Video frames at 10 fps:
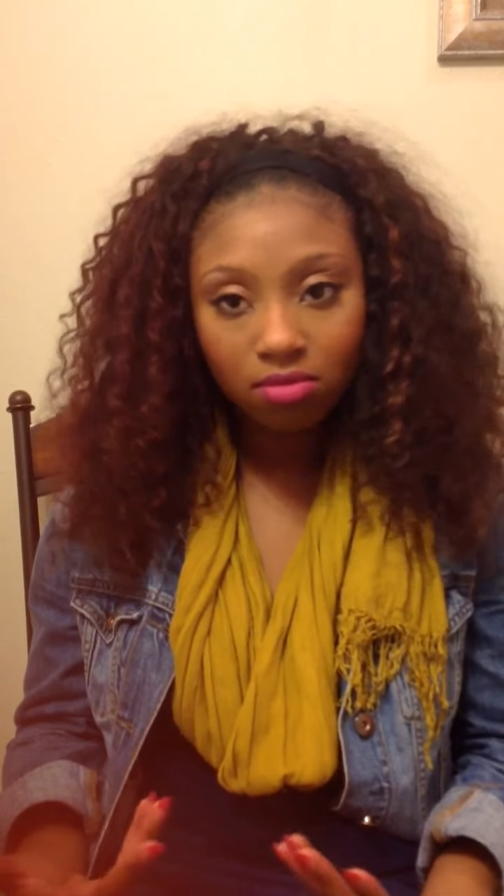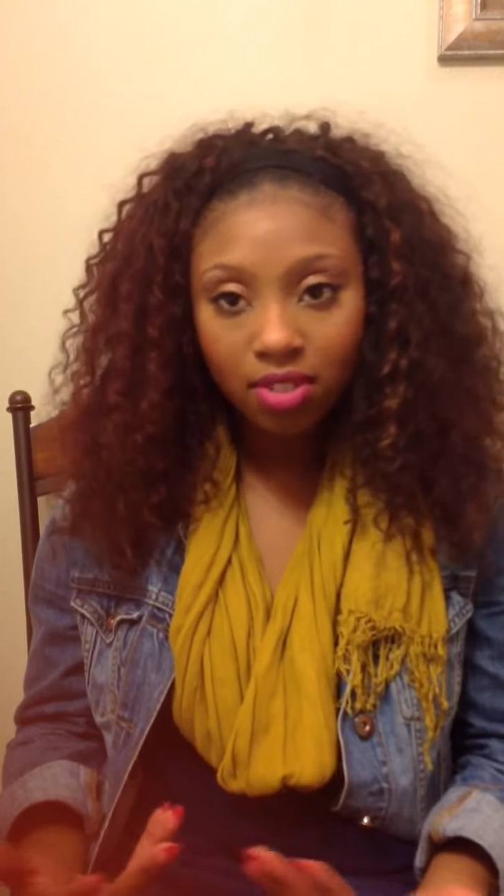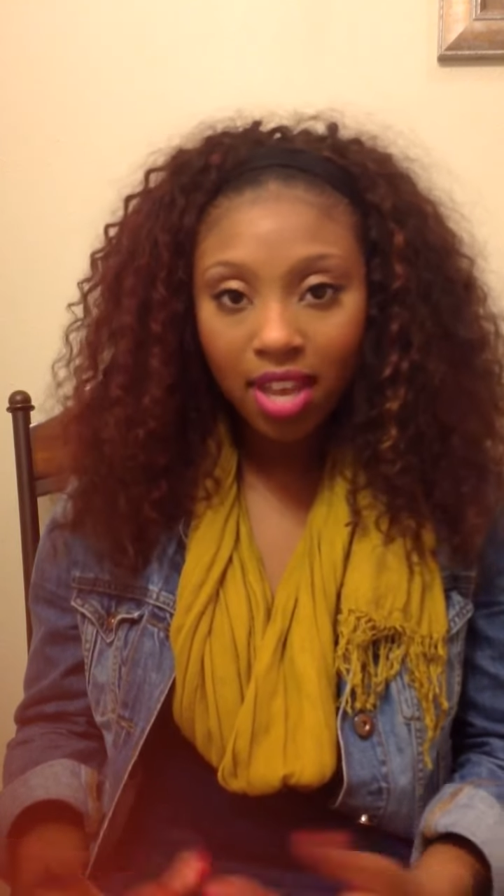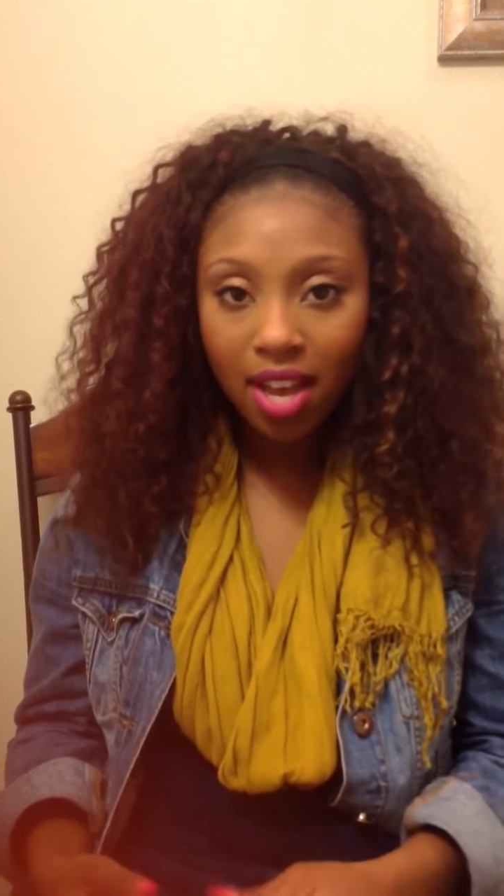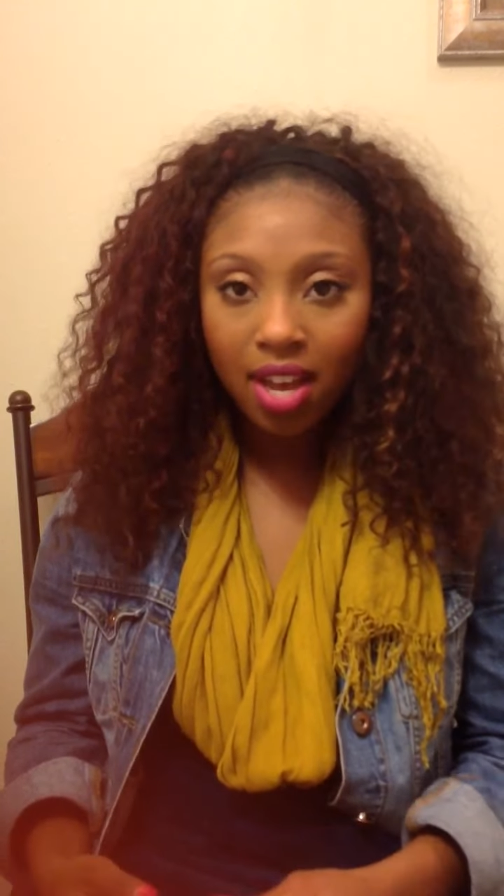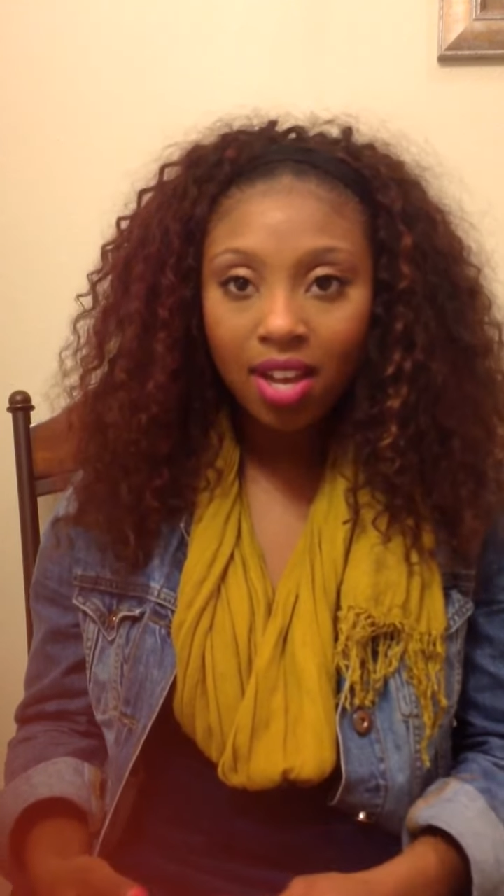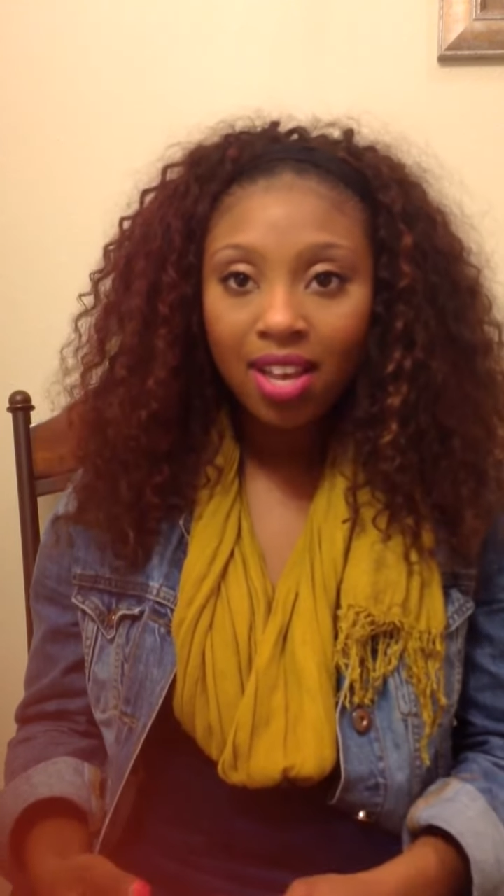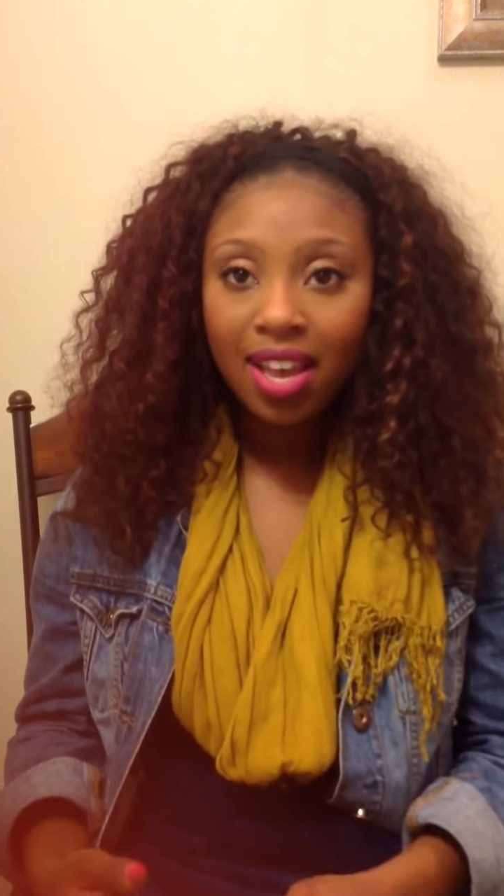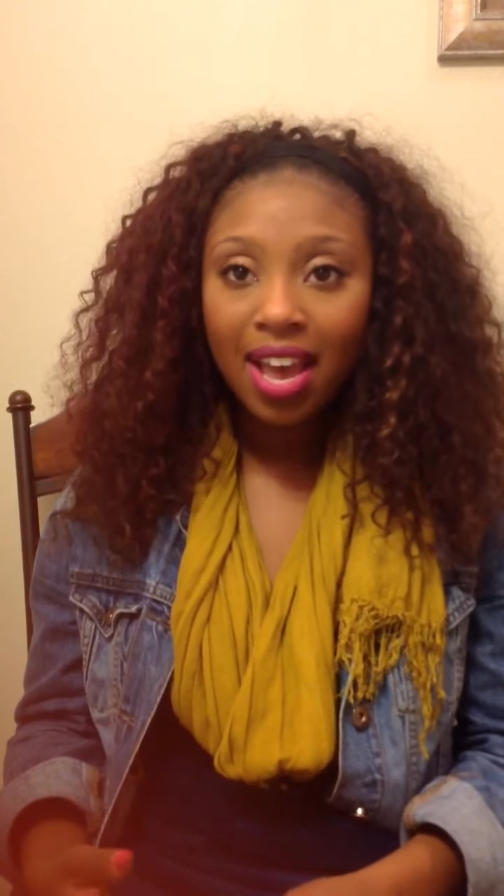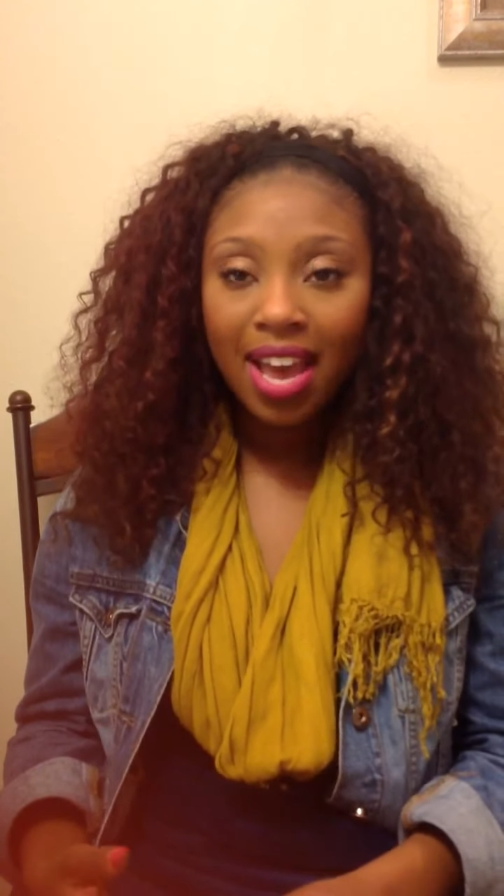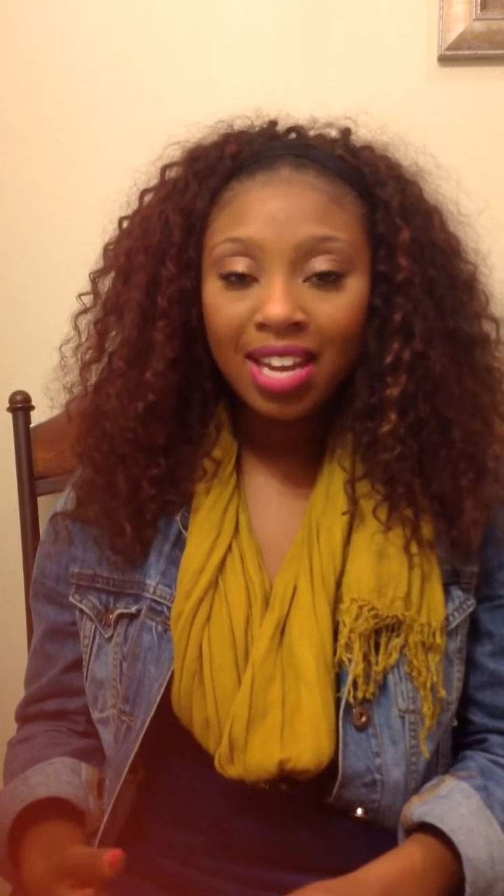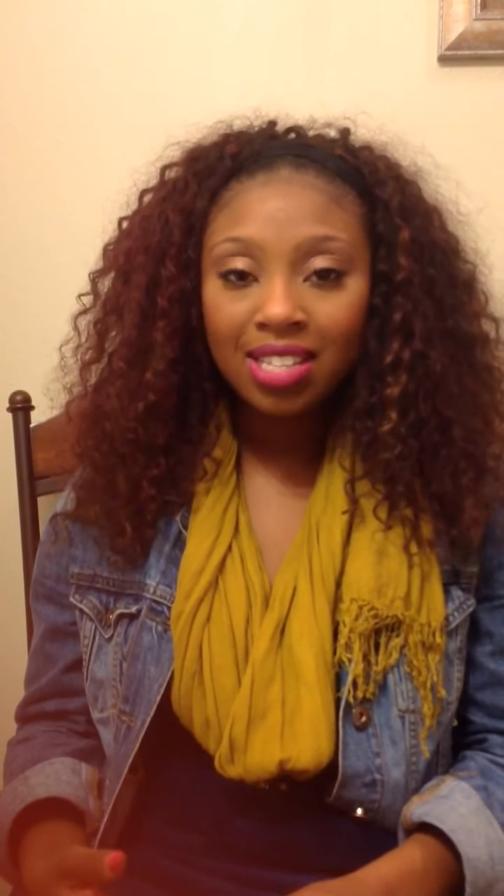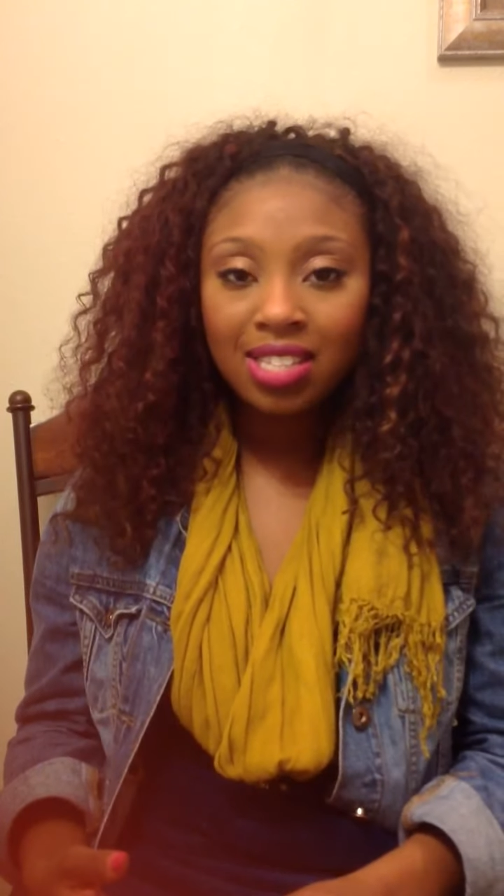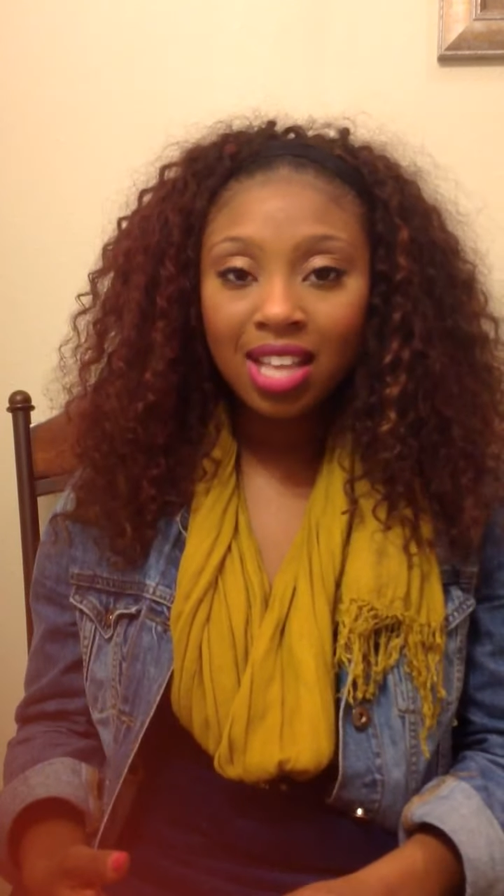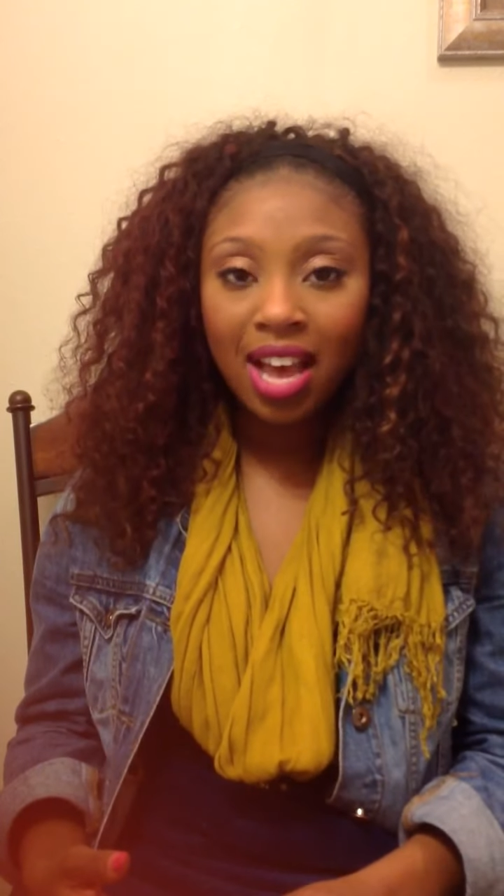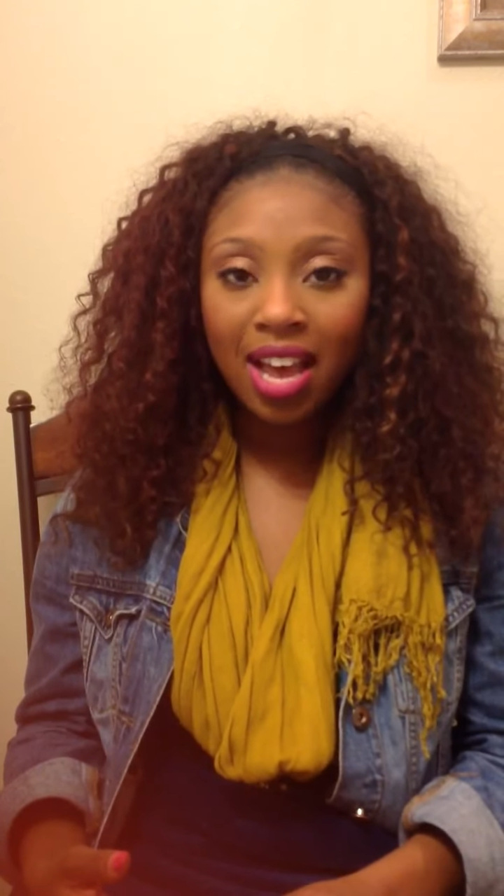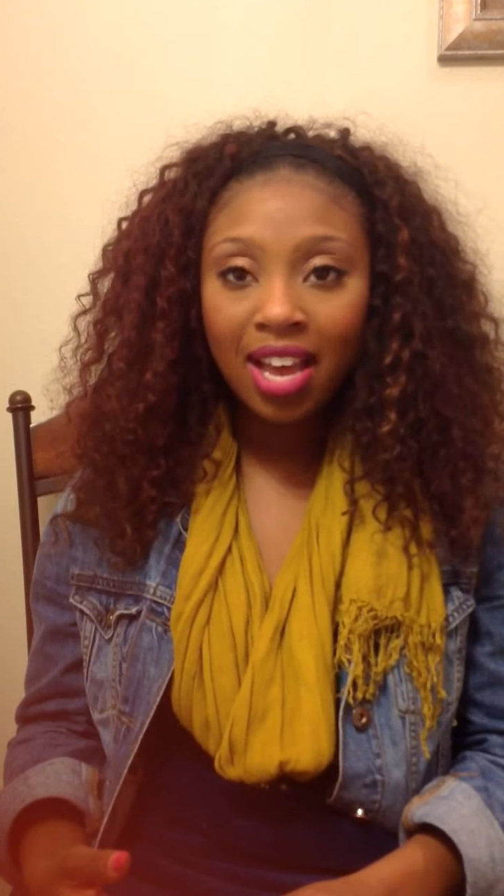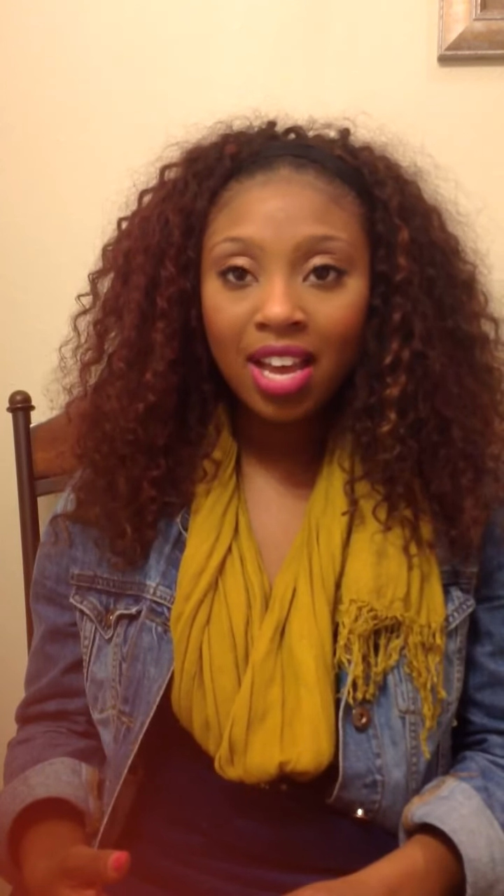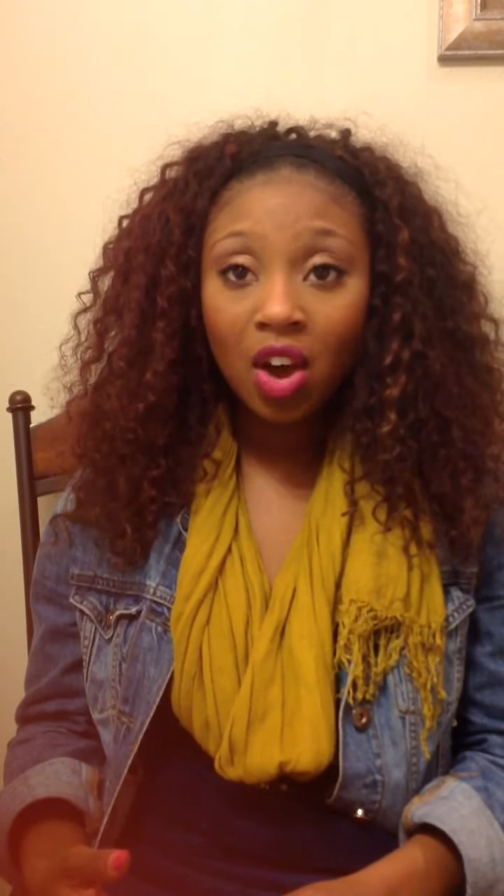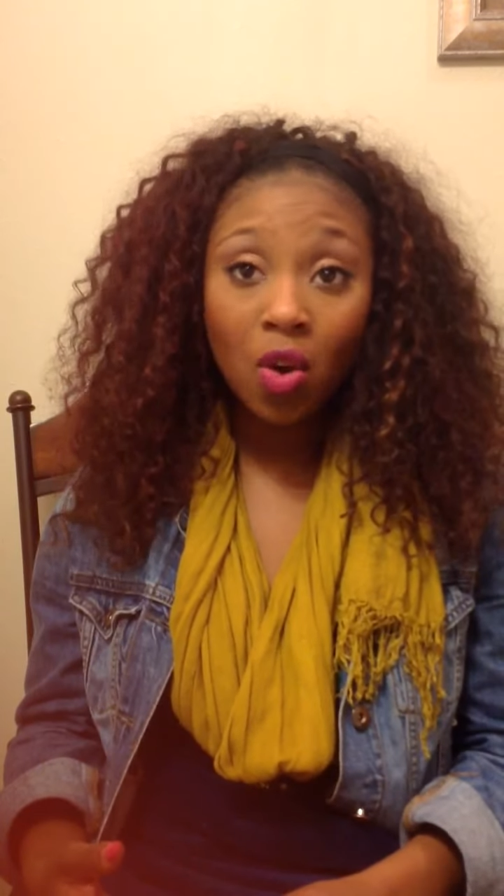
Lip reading: yeah. And it's like,